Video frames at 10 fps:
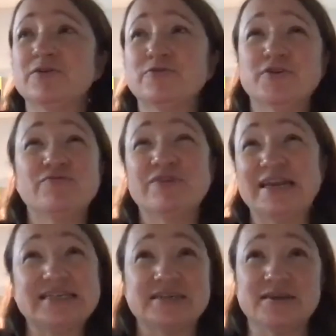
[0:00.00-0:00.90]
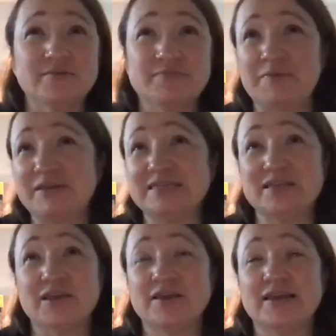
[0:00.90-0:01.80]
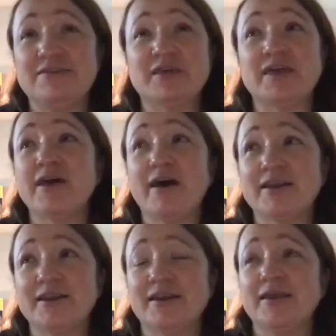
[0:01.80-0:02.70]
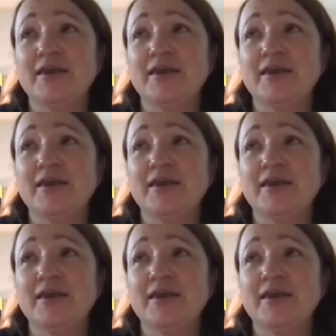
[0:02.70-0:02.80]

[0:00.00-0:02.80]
or who really didn't, maybe didn't leave the garden.